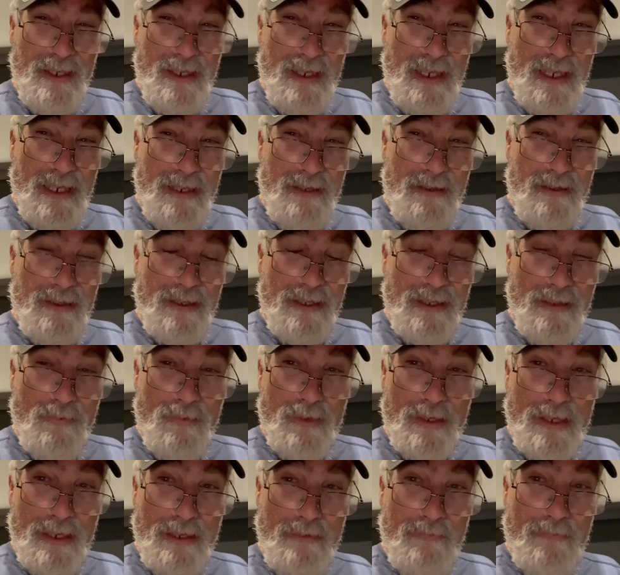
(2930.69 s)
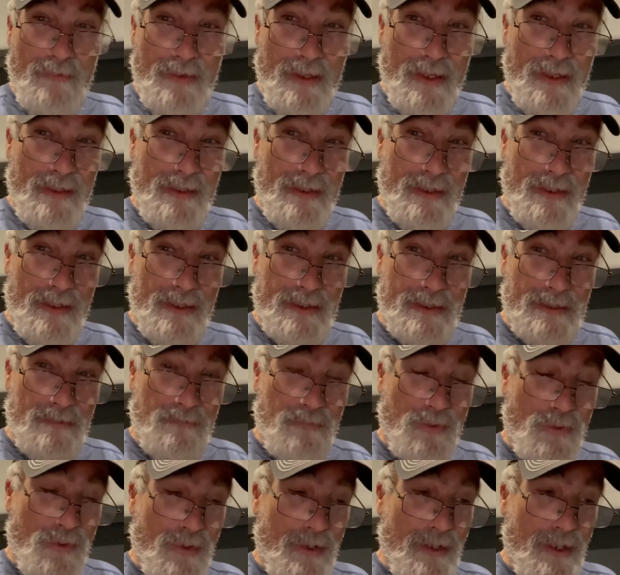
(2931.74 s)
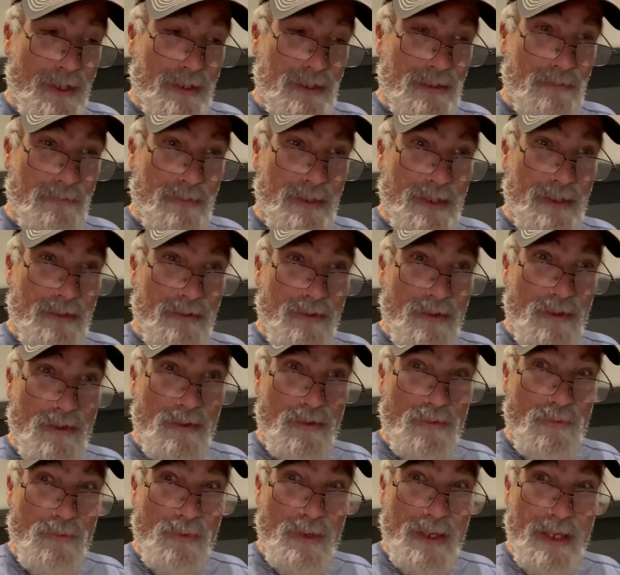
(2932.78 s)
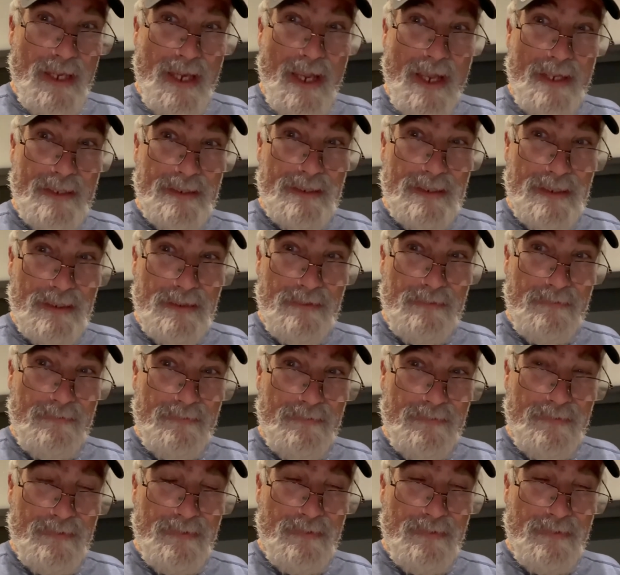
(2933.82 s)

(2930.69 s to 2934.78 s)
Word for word: and and what I find it's important not to be reactive.